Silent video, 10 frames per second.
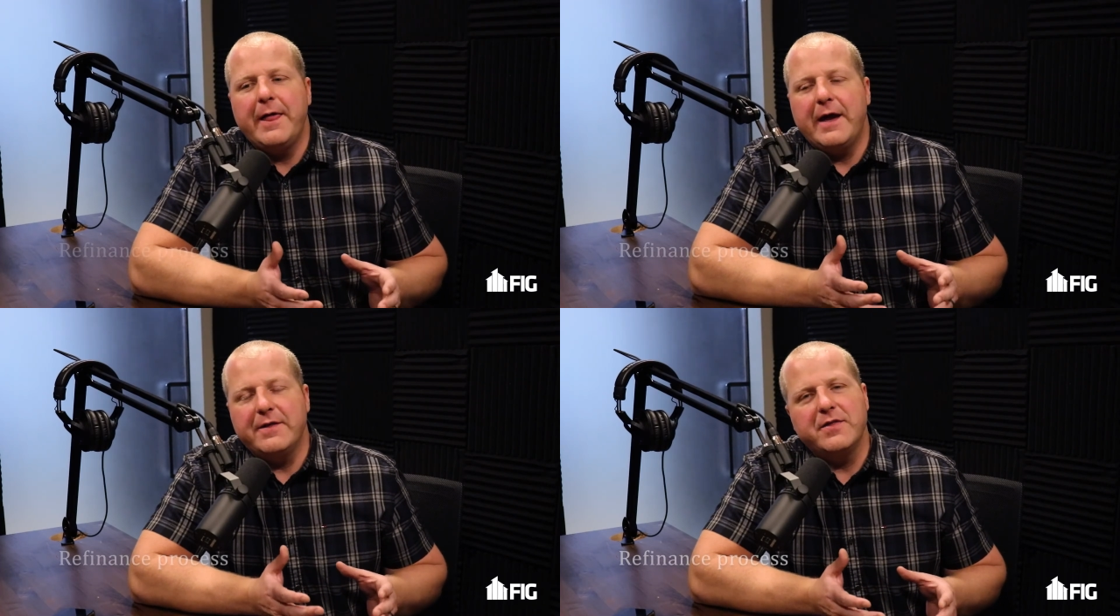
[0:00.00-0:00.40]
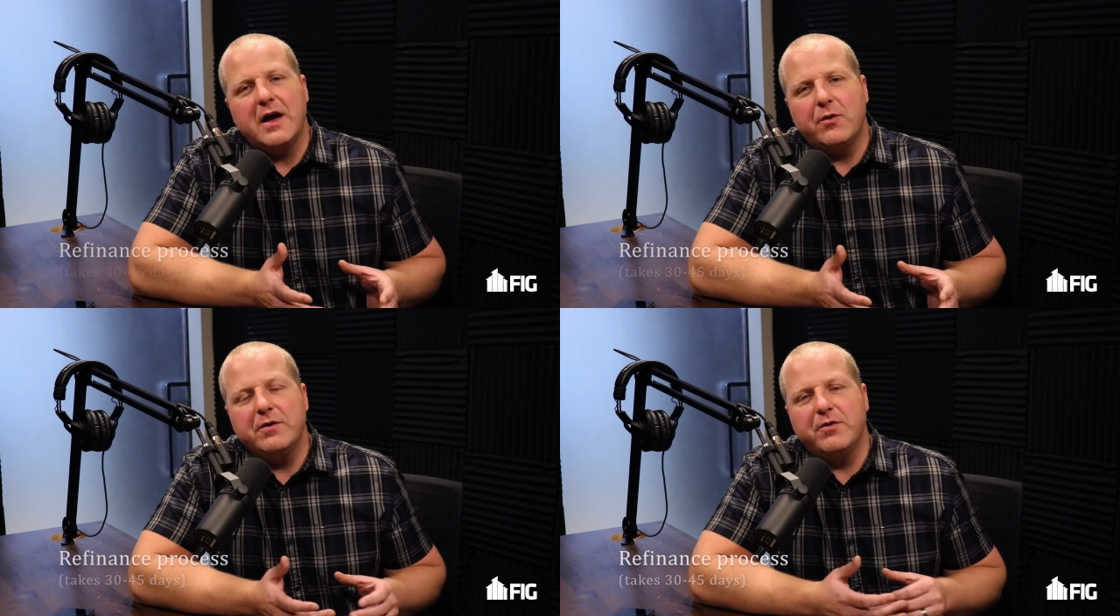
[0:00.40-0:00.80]
And then
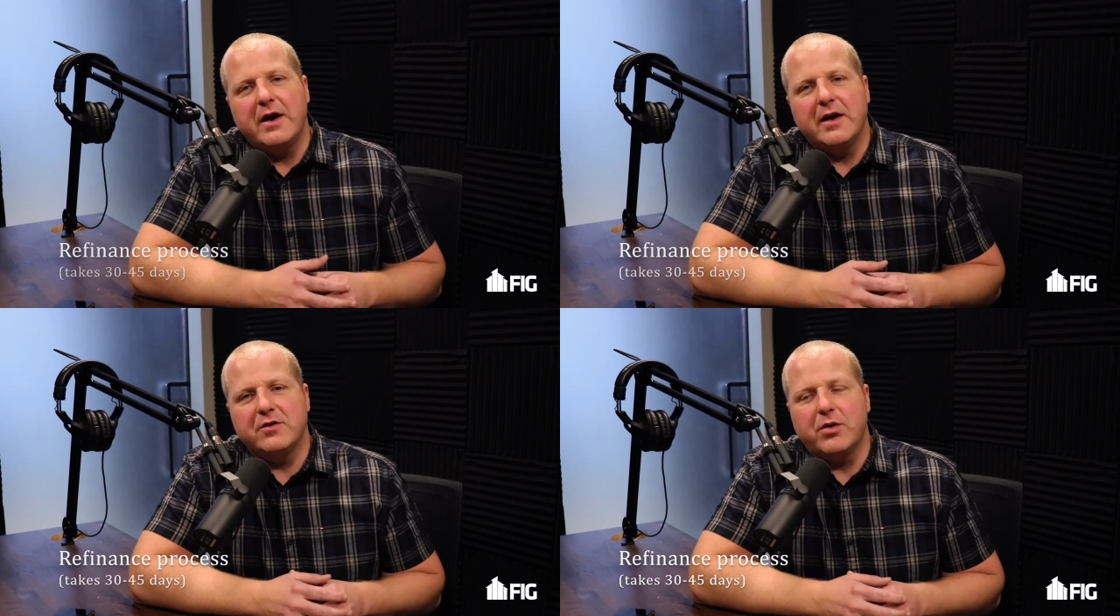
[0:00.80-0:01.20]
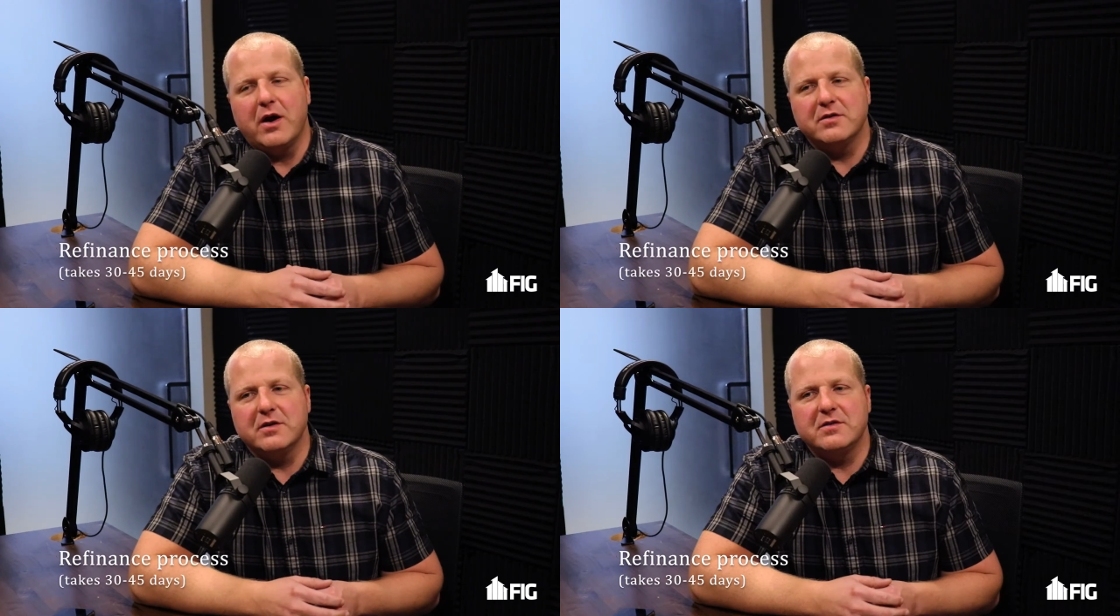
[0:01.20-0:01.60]
that refinance
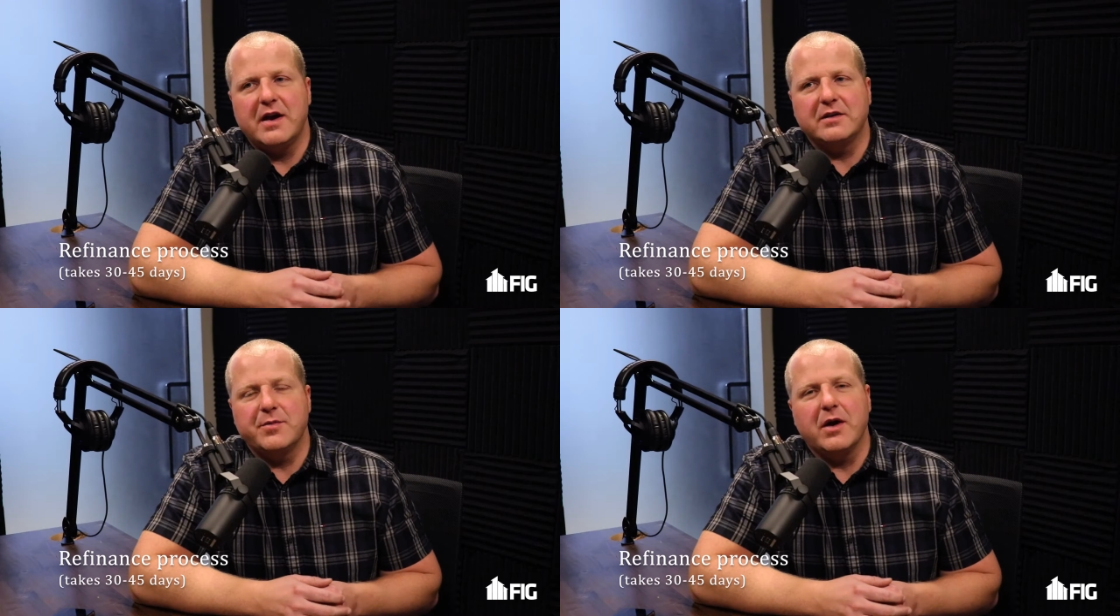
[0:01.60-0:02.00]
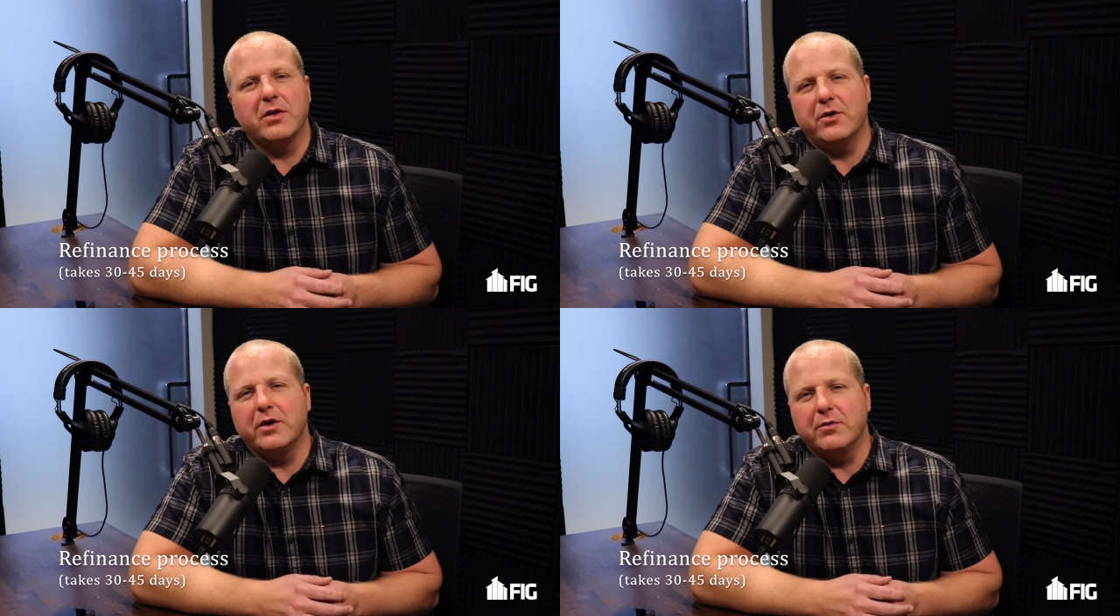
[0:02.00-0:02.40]
process takes
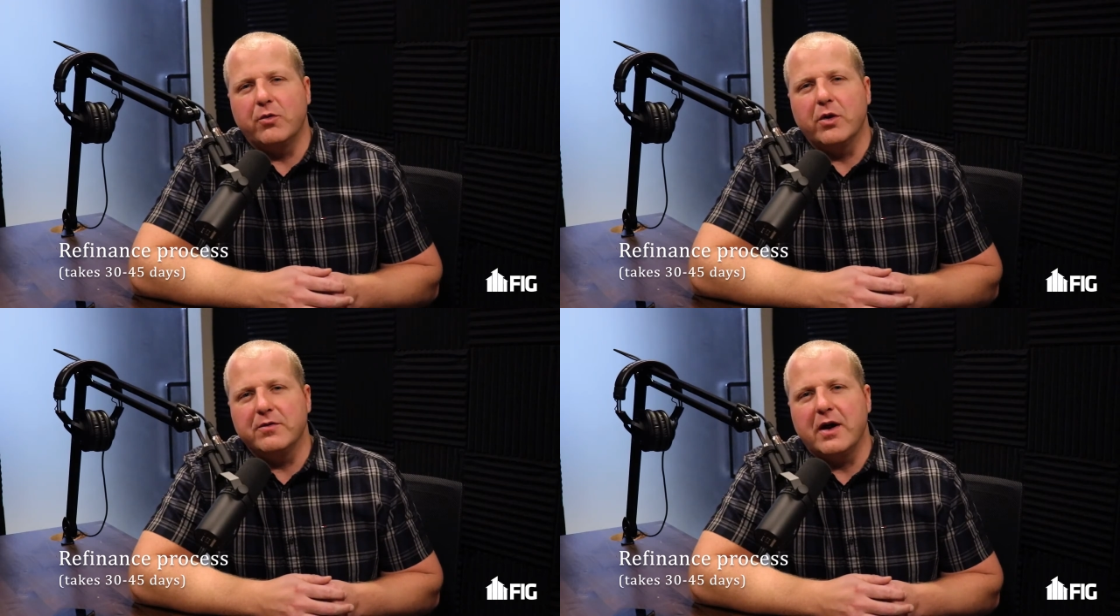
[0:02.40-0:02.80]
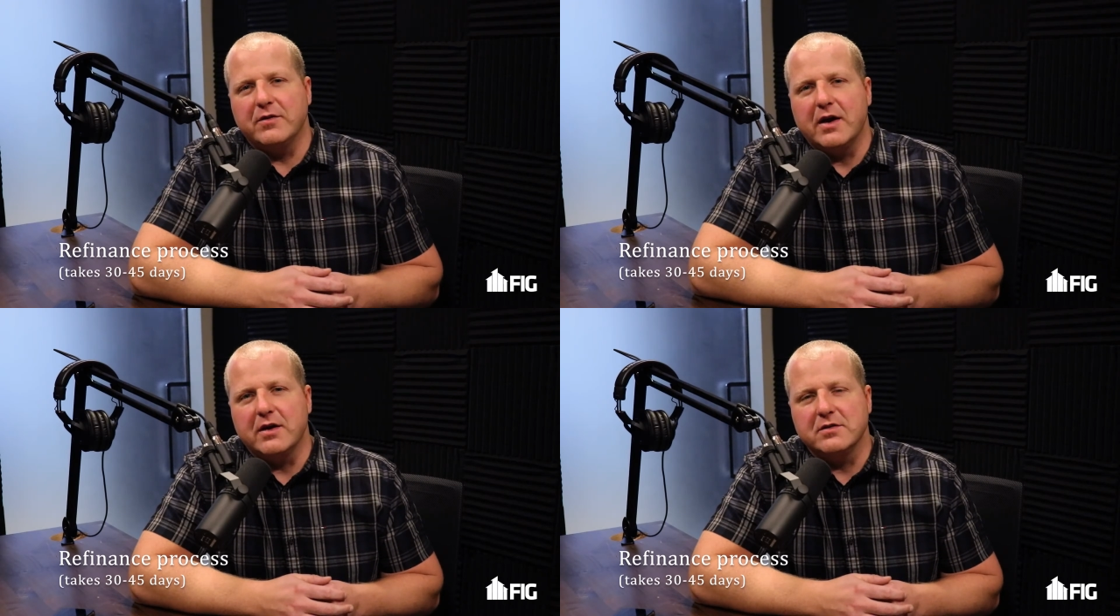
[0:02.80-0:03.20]
about 30 to
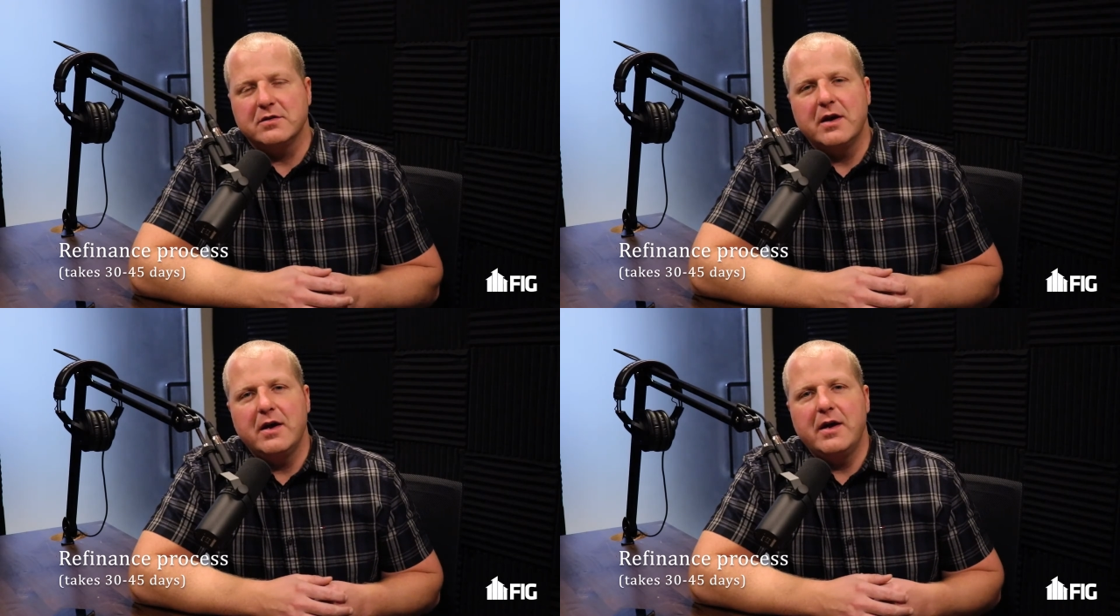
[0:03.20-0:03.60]
45 days.